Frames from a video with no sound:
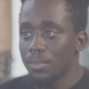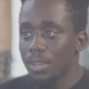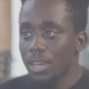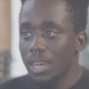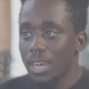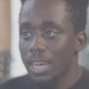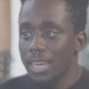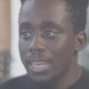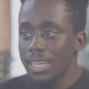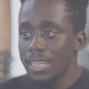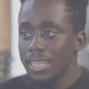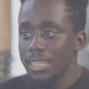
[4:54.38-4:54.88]

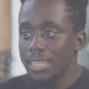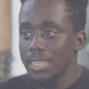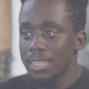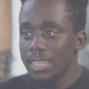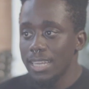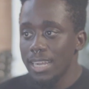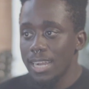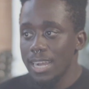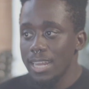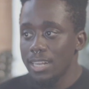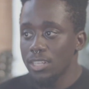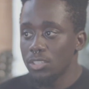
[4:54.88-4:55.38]
I
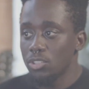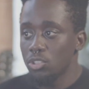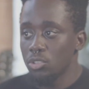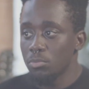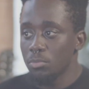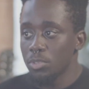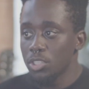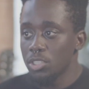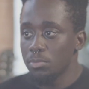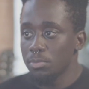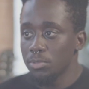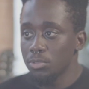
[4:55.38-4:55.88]
added too
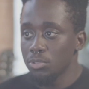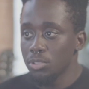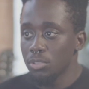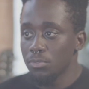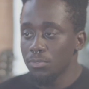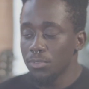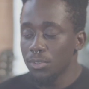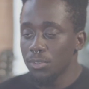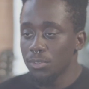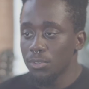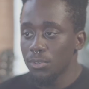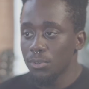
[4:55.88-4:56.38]
much blue to the
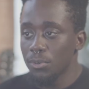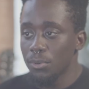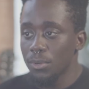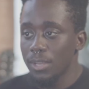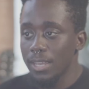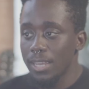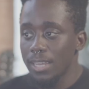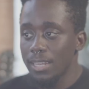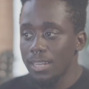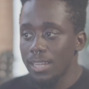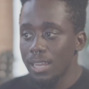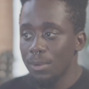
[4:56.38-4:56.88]
photo,
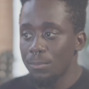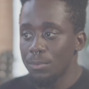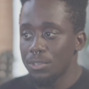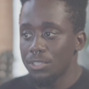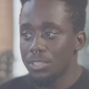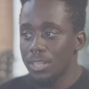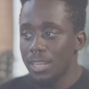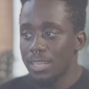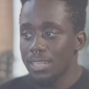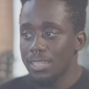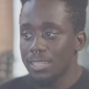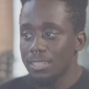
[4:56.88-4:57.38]
and I
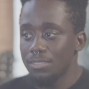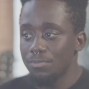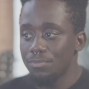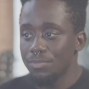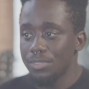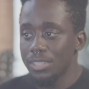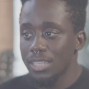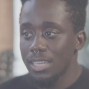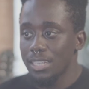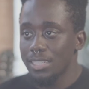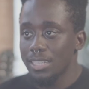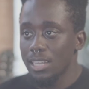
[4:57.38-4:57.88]
wish I can
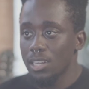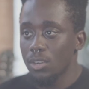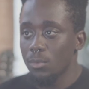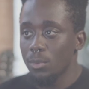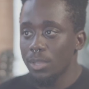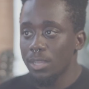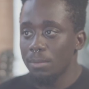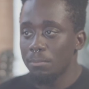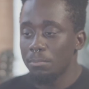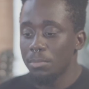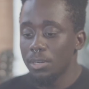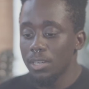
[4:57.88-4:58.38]
take that
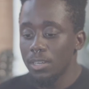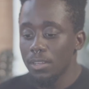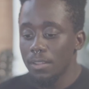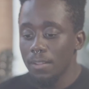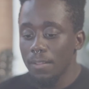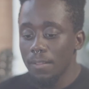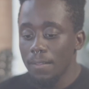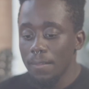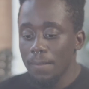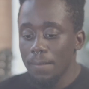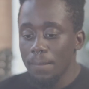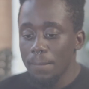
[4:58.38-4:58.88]
away,
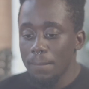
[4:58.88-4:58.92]
but